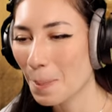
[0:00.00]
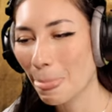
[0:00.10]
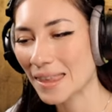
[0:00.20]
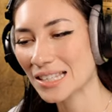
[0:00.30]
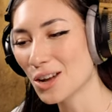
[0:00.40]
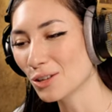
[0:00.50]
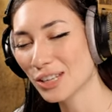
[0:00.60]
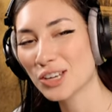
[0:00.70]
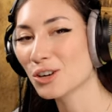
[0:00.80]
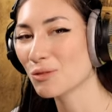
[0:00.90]
This is not
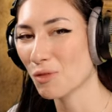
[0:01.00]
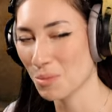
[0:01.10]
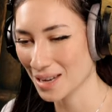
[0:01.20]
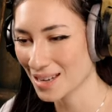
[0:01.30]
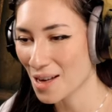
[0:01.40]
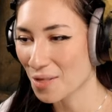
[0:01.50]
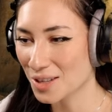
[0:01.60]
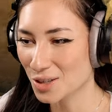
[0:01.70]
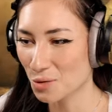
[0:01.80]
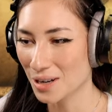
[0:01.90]
looking good for me. This
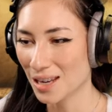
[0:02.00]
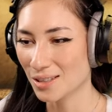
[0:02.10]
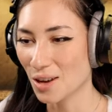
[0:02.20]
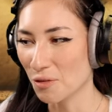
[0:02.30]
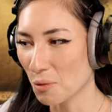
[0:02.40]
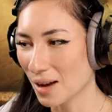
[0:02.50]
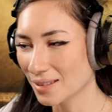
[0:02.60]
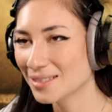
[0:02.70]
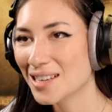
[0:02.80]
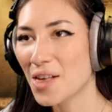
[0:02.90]
is already a tough one.
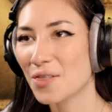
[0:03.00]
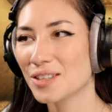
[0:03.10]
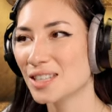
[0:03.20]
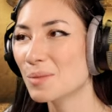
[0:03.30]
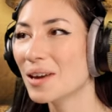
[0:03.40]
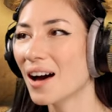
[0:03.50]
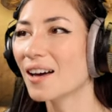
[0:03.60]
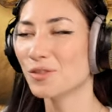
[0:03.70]
This is going to be hard for